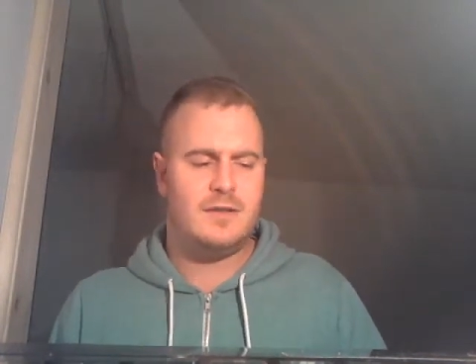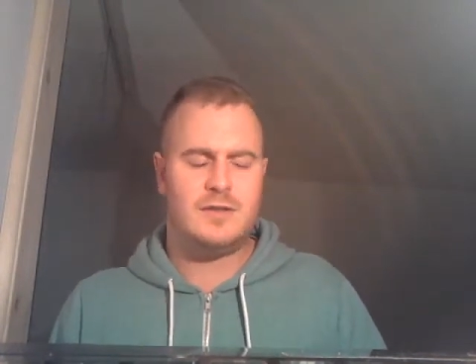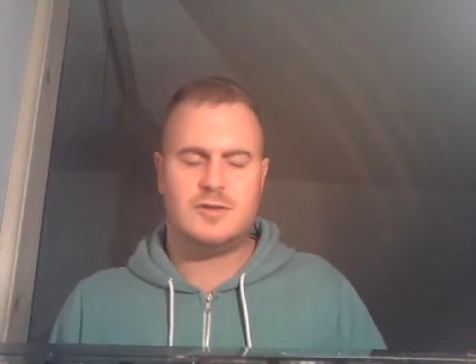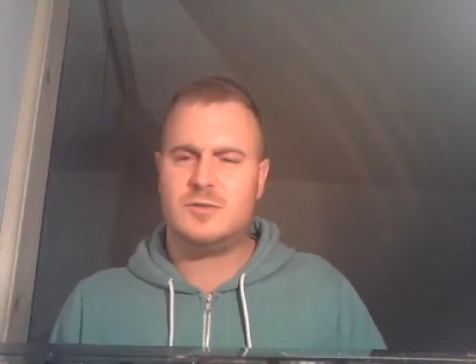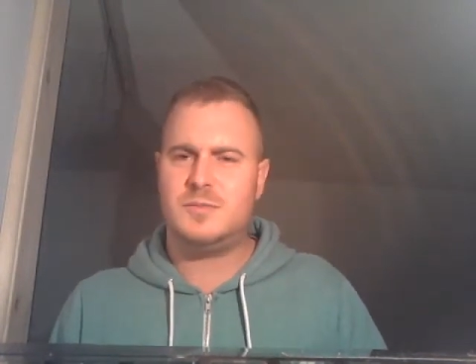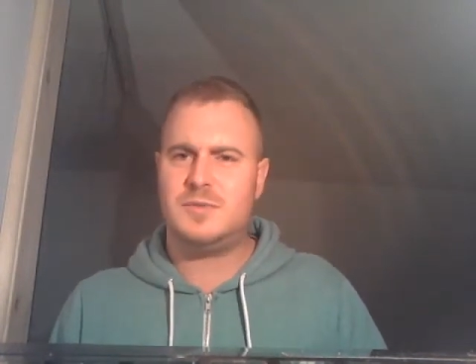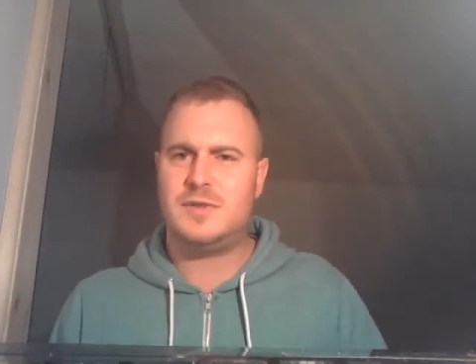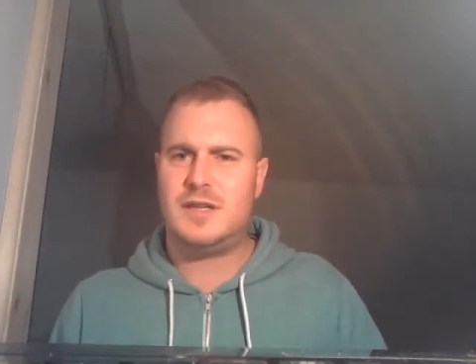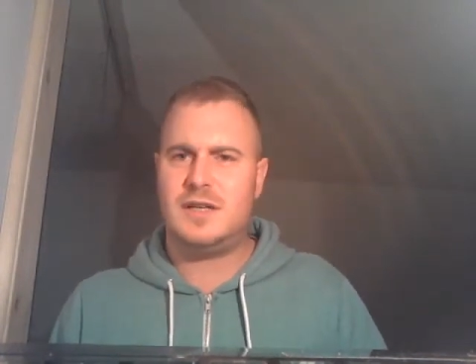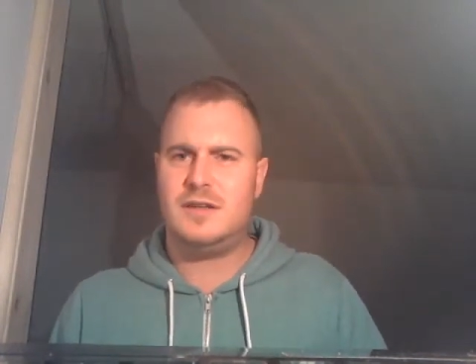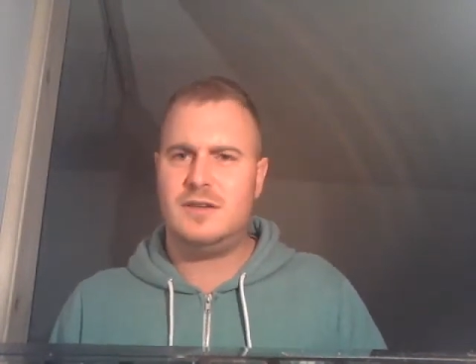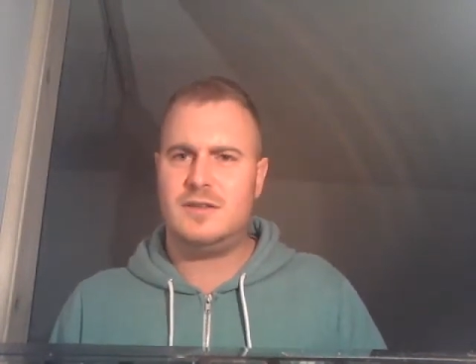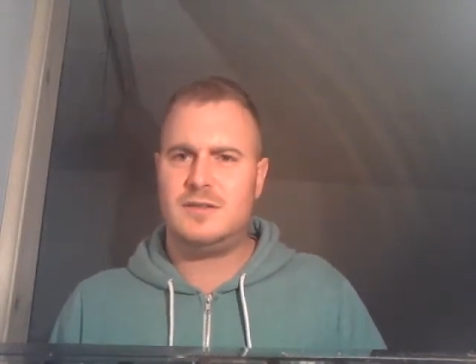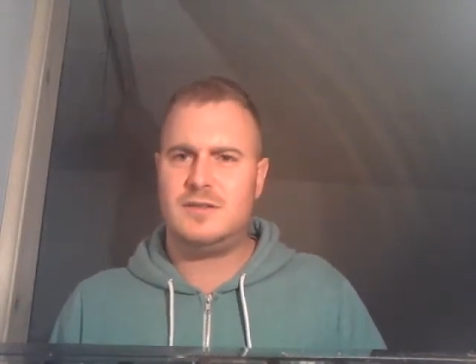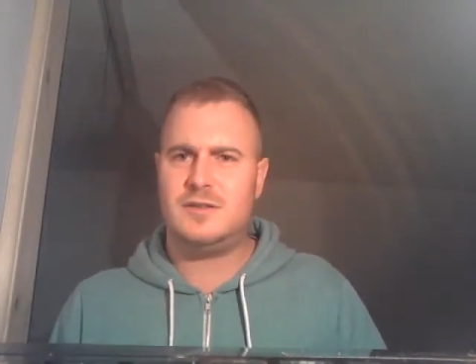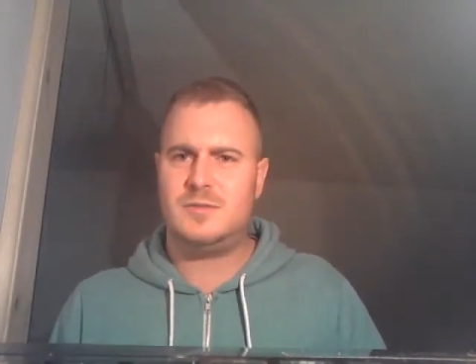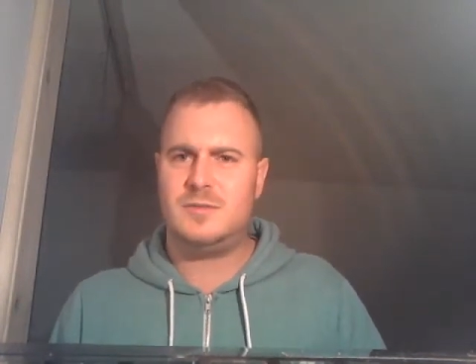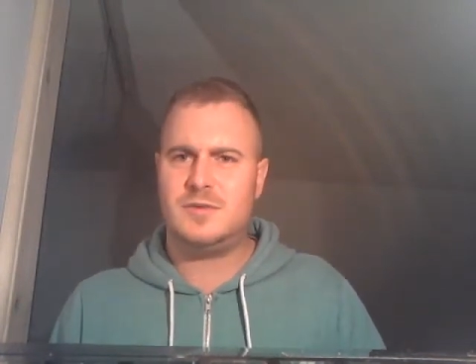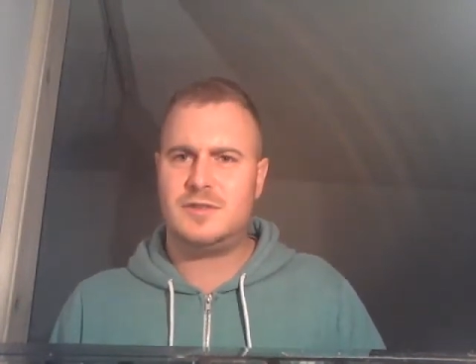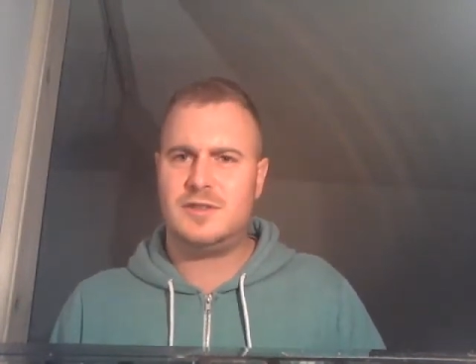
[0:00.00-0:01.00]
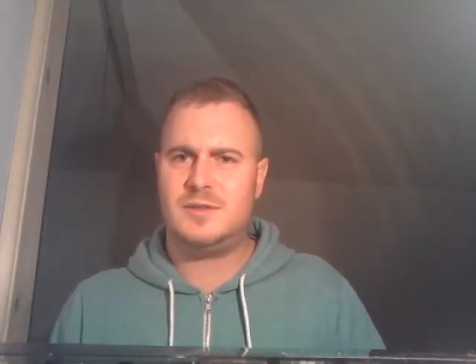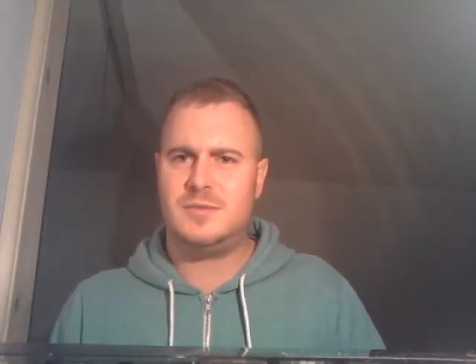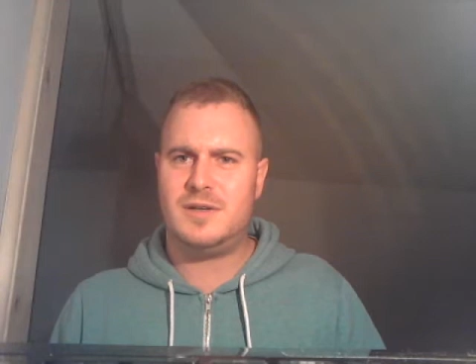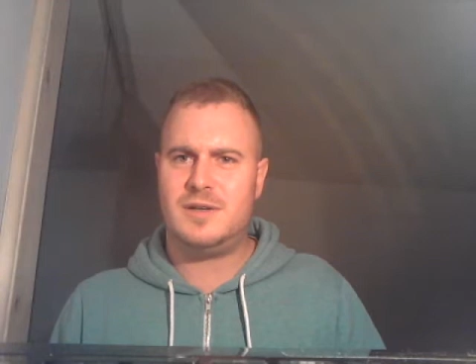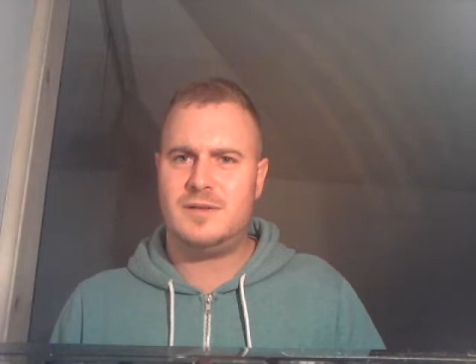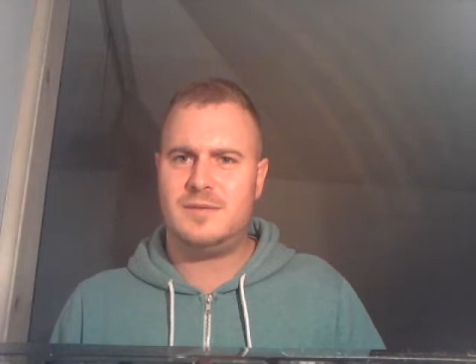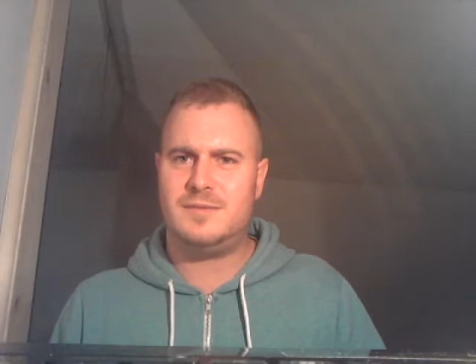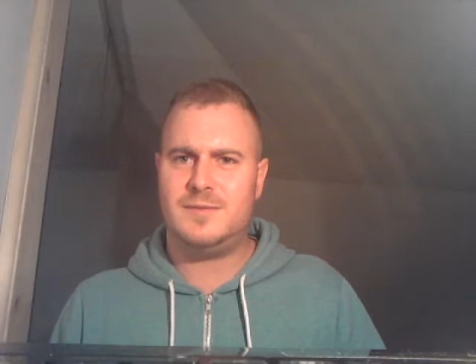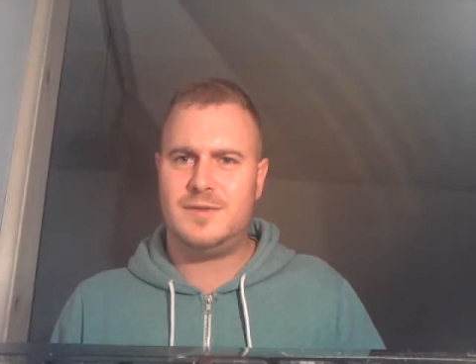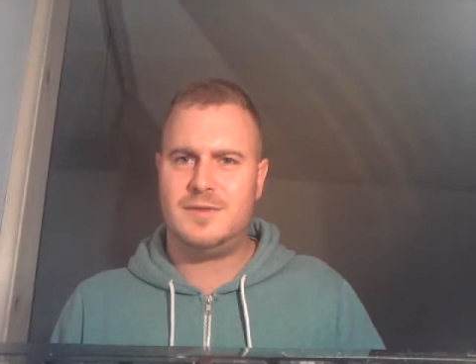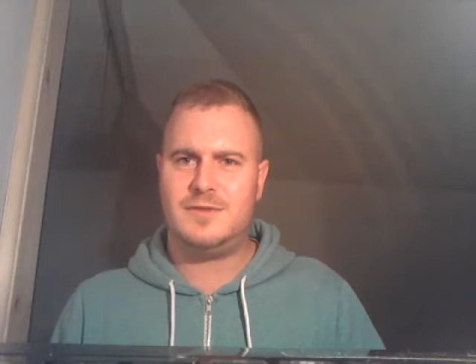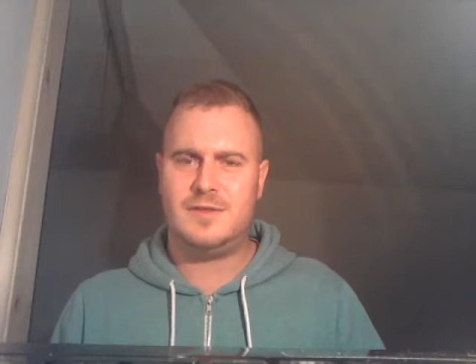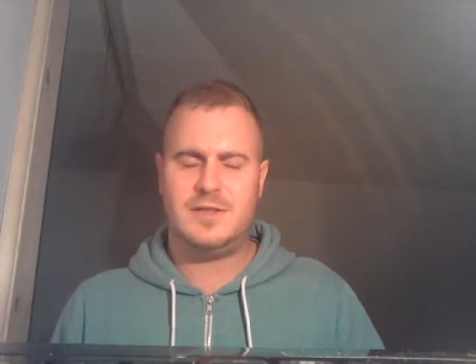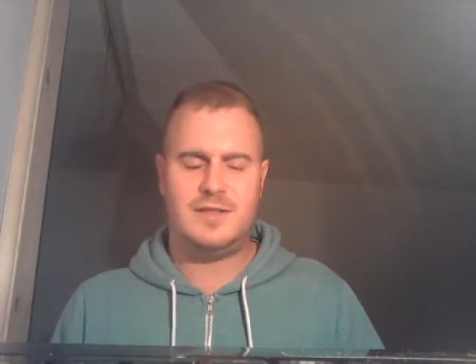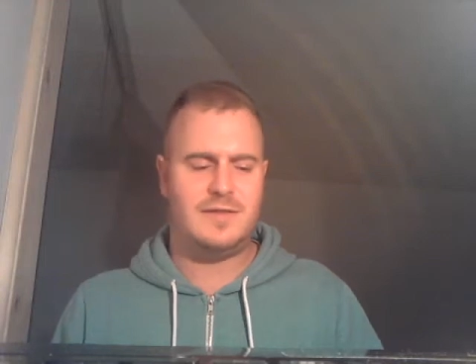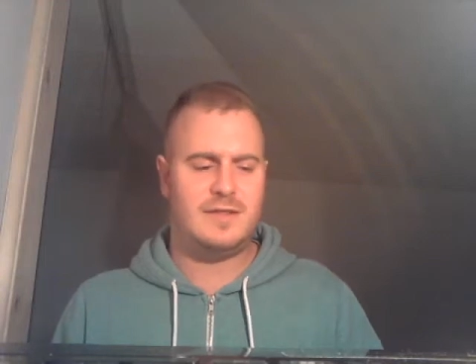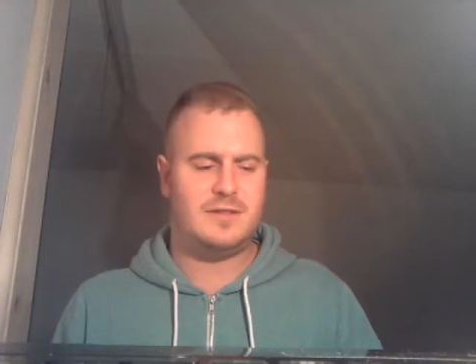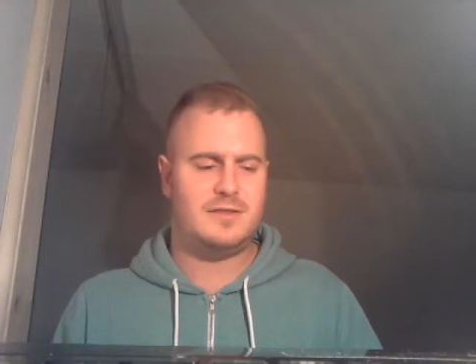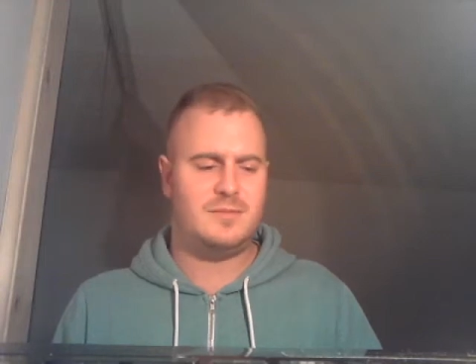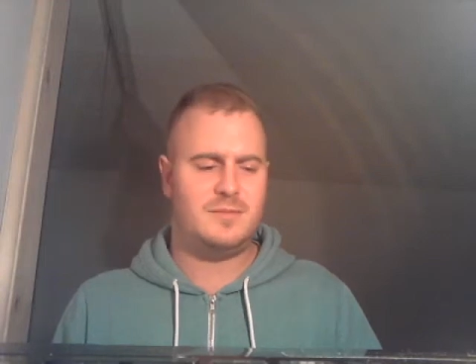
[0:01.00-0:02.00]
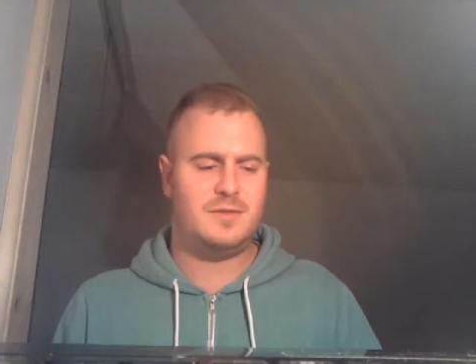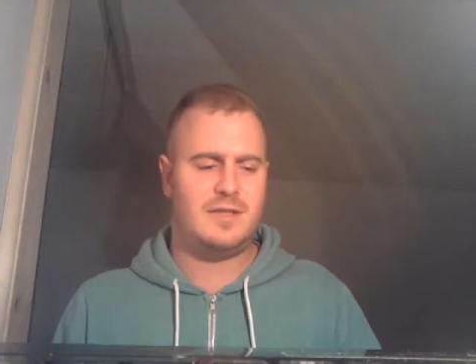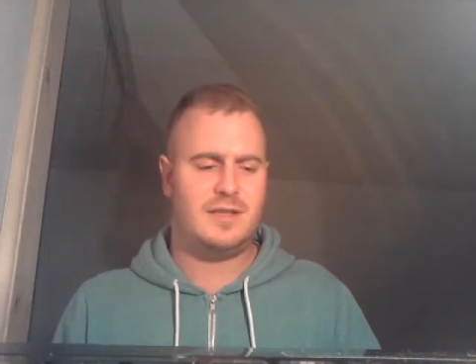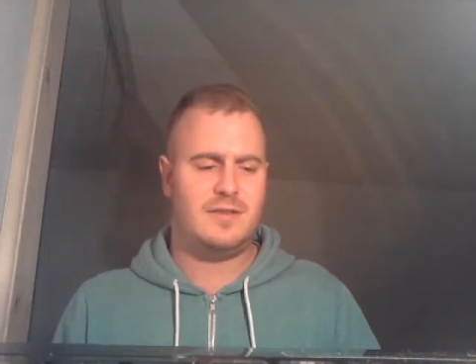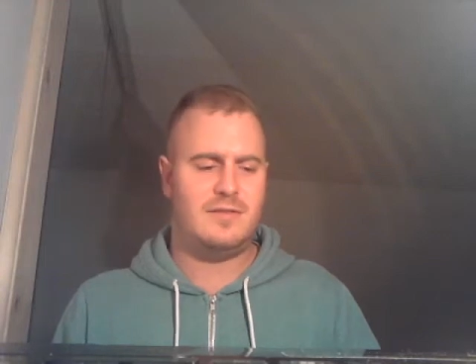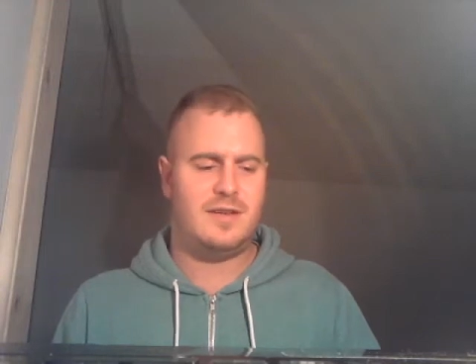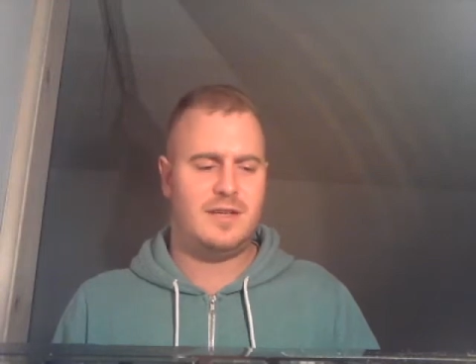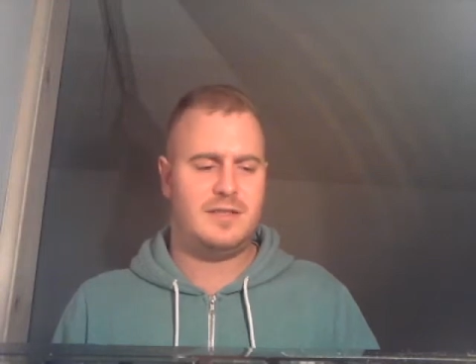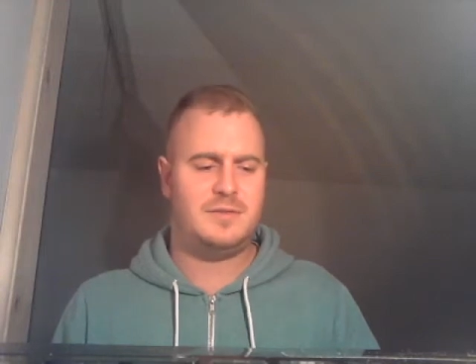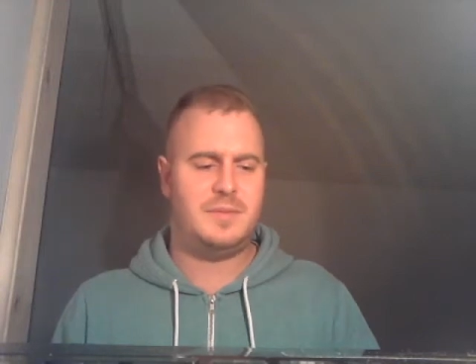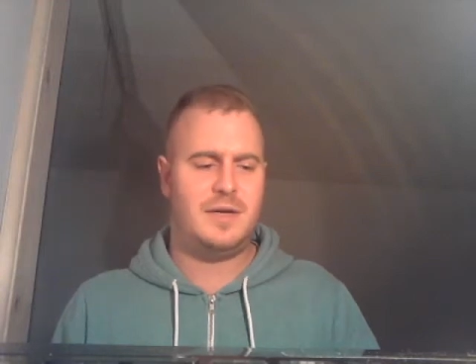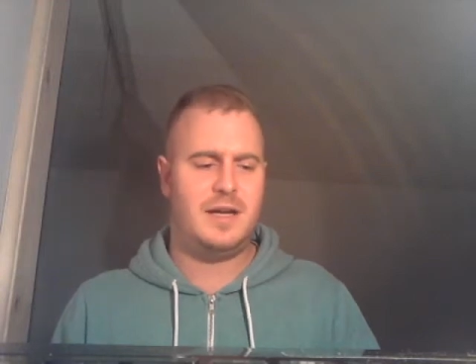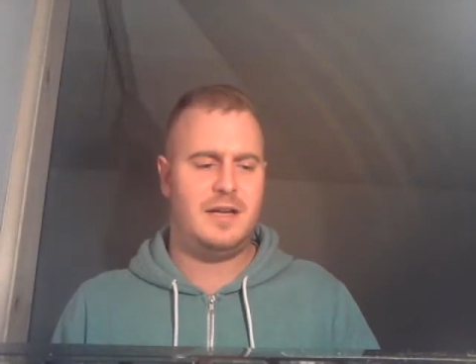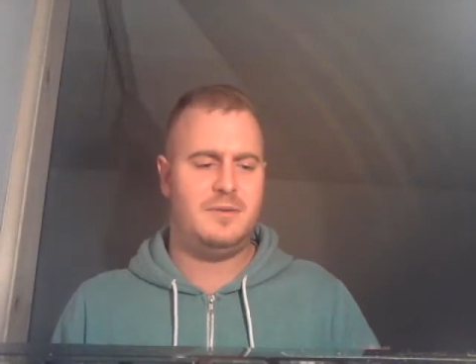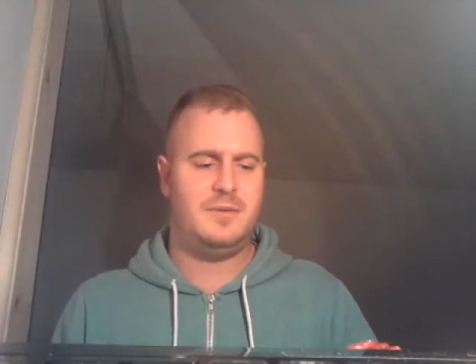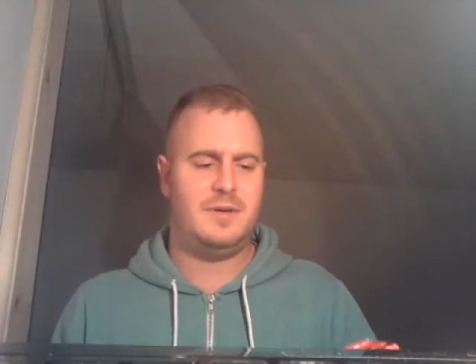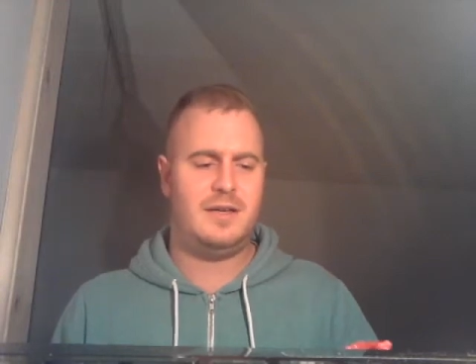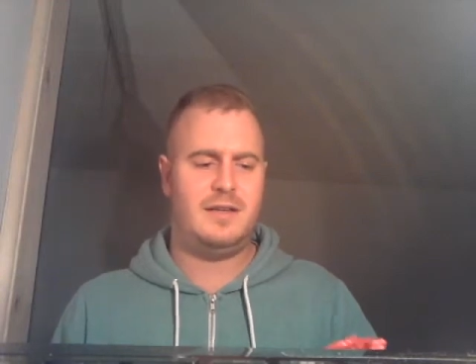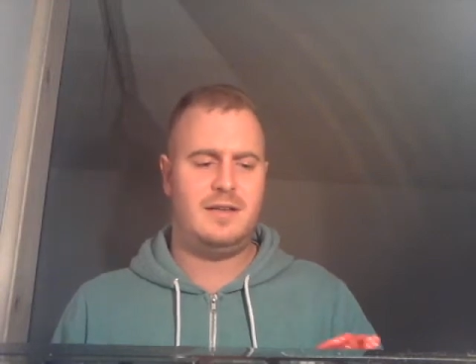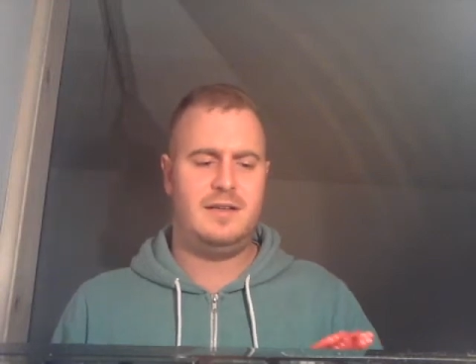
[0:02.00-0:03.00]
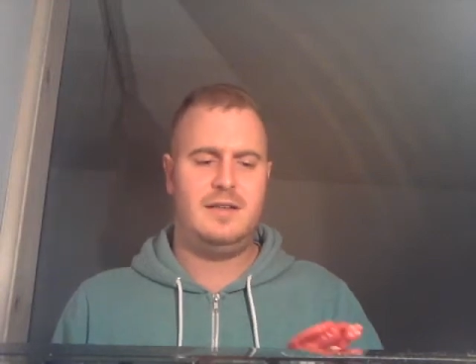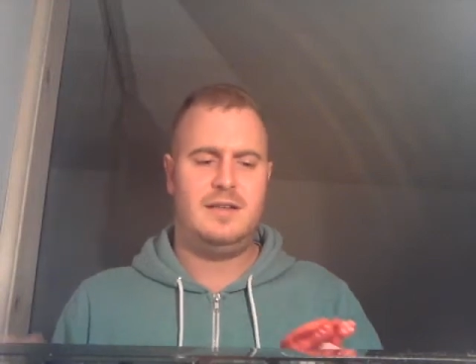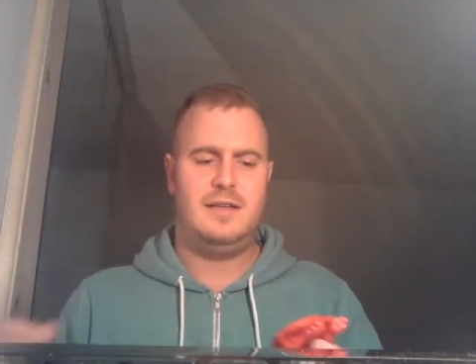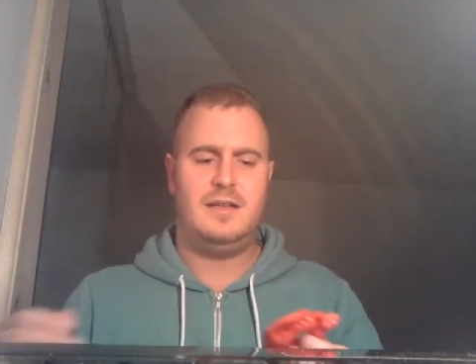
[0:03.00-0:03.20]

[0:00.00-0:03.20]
something I know too much about, even though I've had some good advice. But anyway,